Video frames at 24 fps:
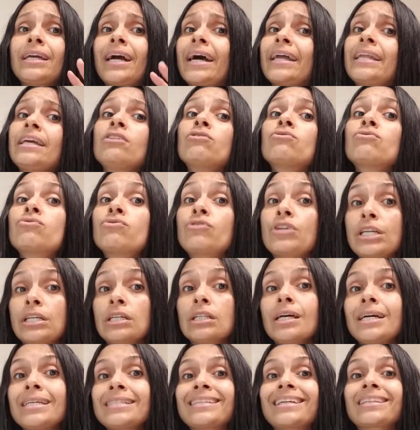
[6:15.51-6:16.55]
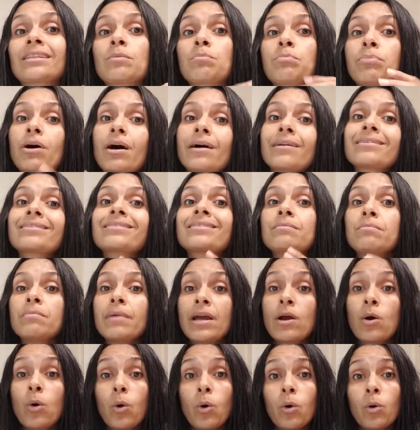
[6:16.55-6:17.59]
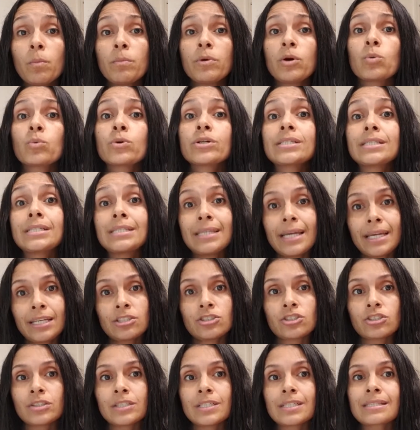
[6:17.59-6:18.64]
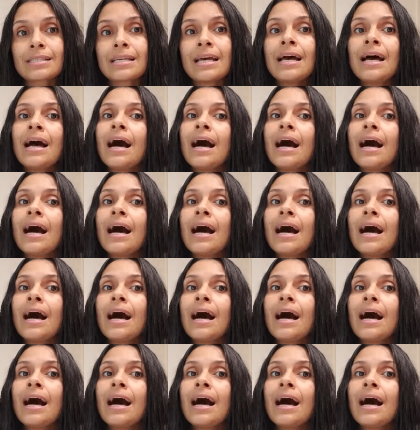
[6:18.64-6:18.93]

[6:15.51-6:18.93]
I didn't realize that the products in my home were dangerous.